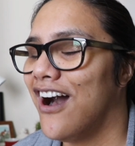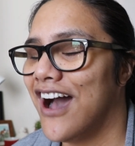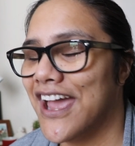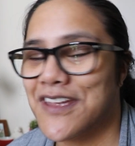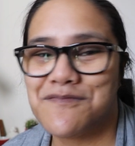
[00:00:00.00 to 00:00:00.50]

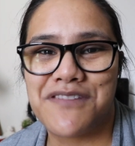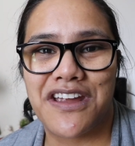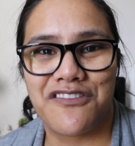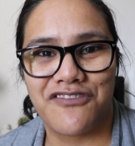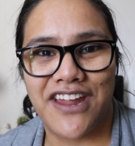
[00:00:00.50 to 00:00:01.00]
I'm
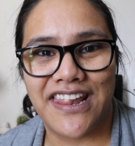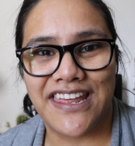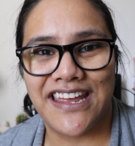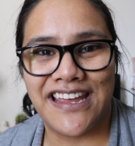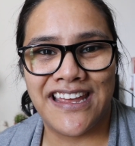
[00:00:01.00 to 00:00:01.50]

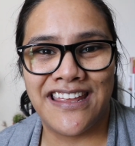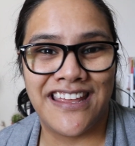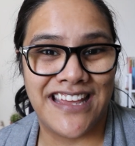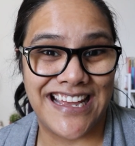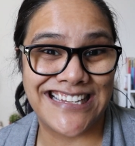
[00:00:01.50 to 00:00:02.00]
really
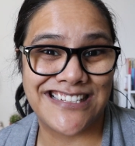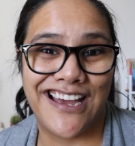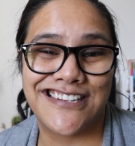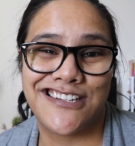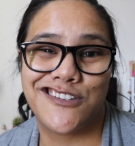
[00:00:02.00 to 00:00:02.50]

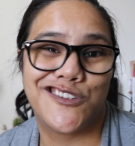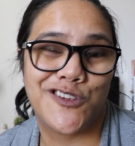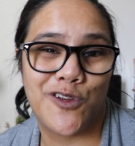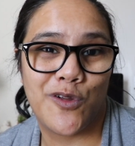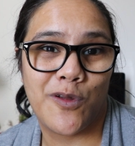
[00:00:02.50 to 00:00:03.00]
excited
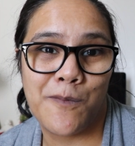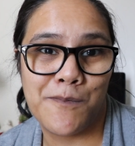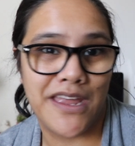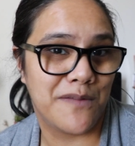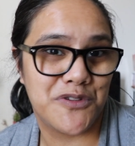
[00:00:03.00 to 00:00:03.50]
to
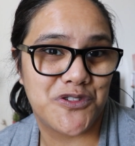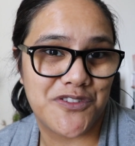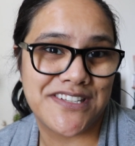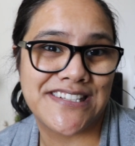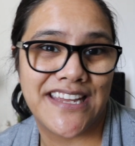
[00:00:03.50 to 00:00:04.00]
make
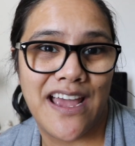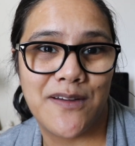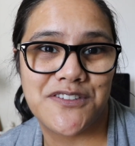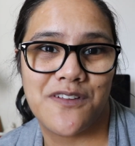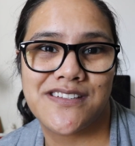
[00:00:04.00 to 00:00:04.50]
kombucha and see
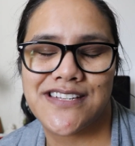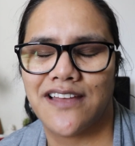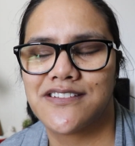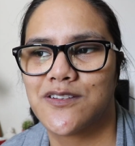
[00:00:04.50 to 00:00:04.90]
how it turns out.